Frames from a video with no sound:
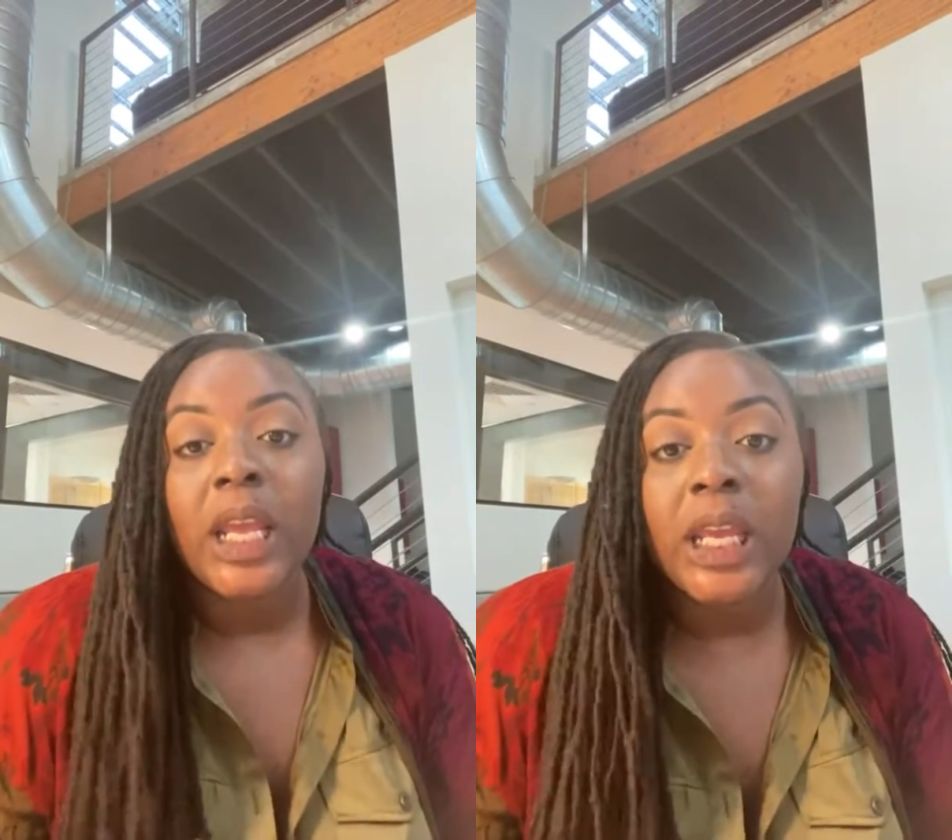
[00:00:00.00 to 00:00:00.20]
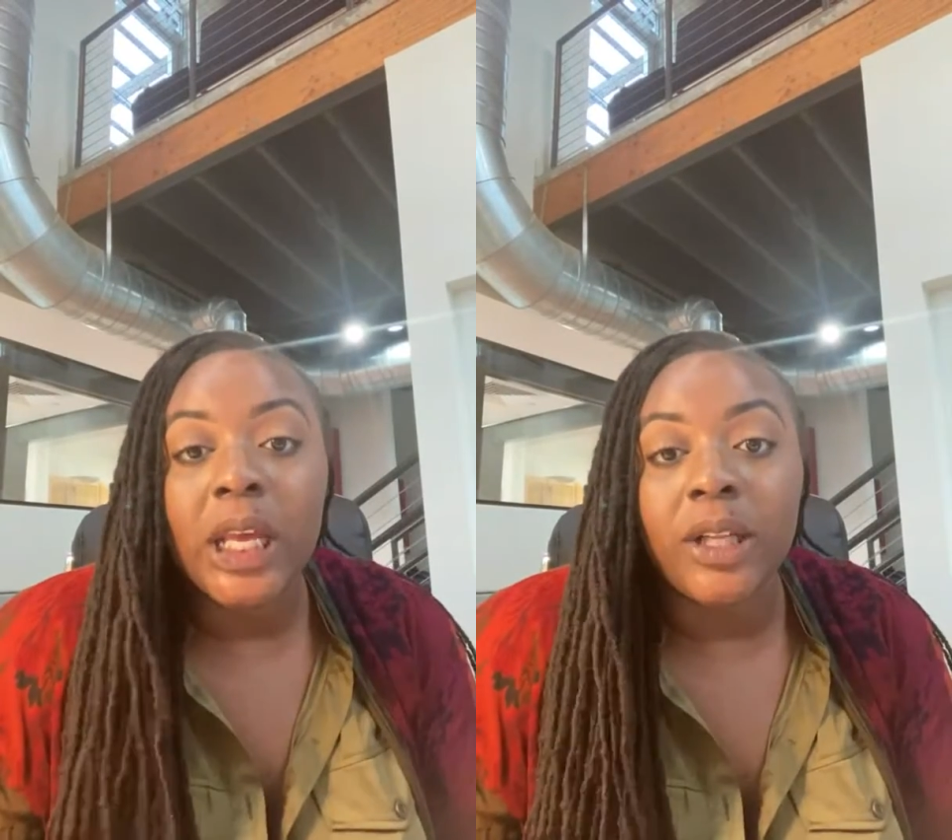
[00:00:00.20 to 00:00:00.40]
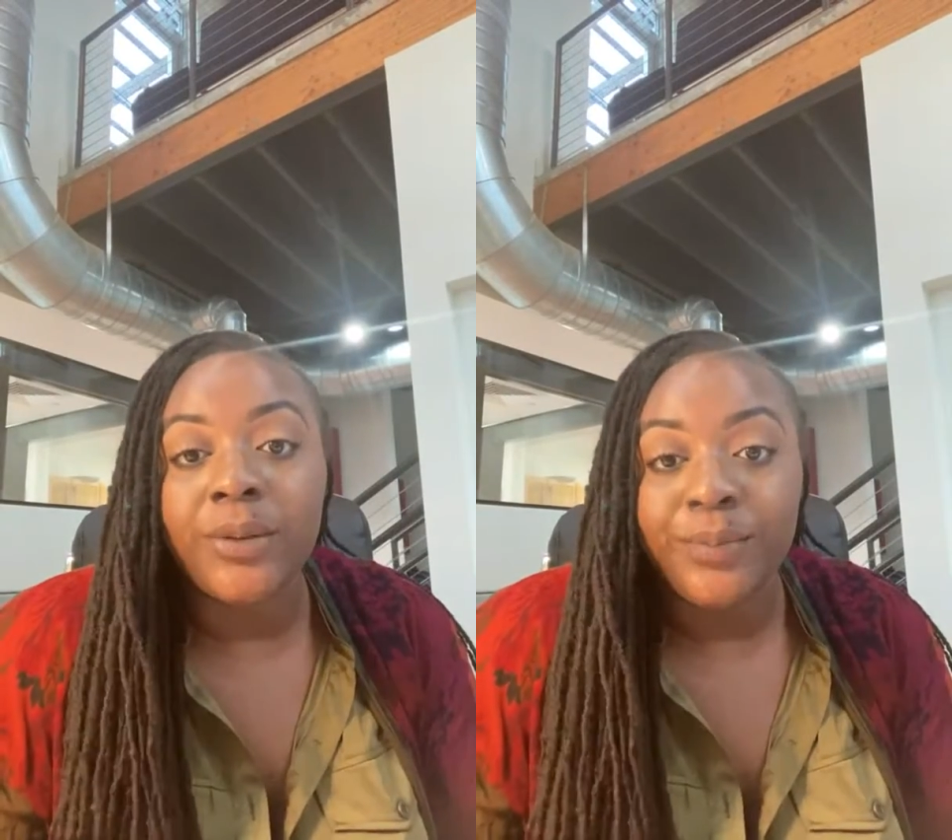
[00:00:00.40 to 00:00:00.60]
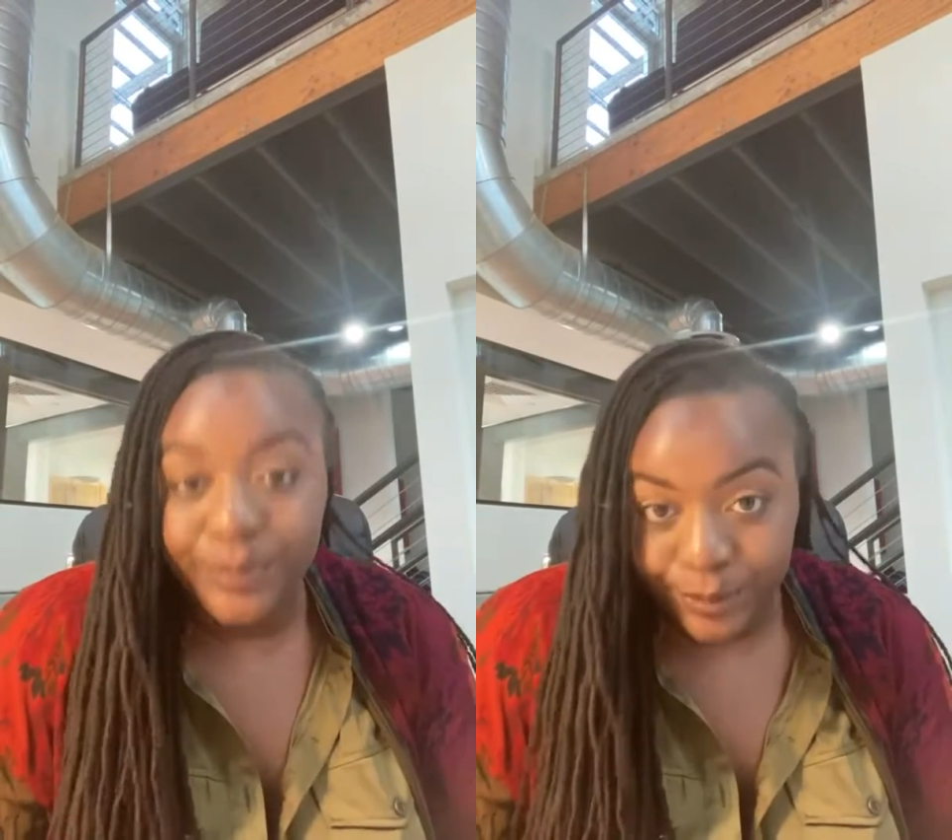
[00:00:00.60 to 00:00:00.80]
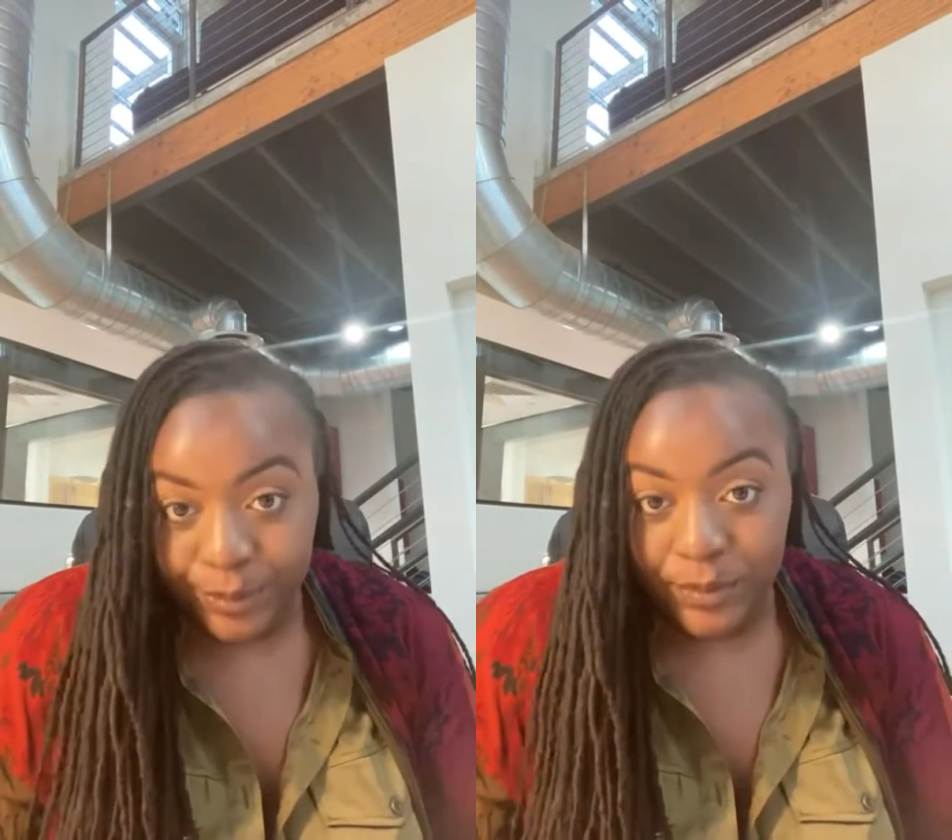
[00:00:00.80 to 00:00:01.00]
Kill him.
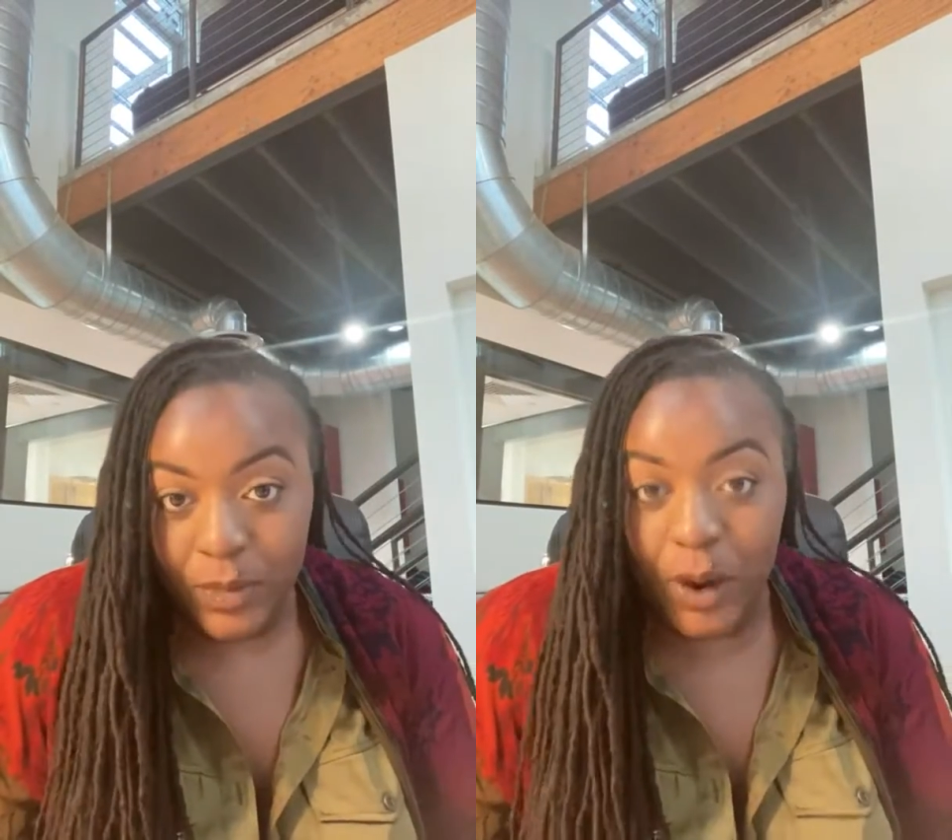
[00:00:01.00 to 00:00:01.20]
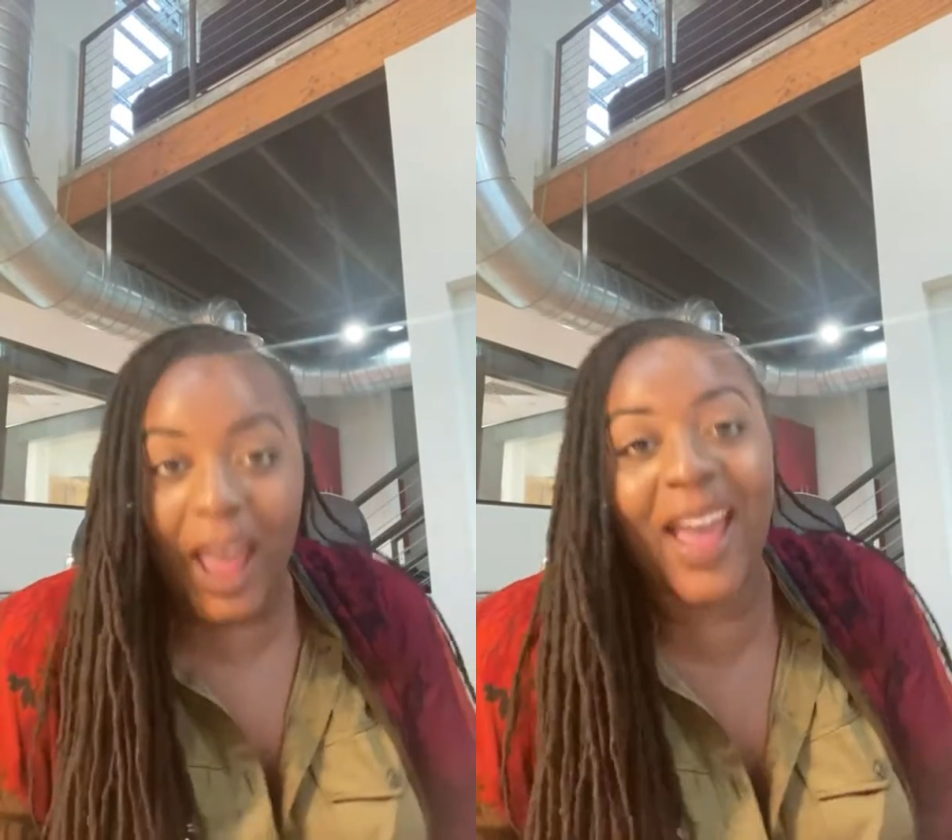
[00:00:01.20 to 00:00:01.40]
Okay?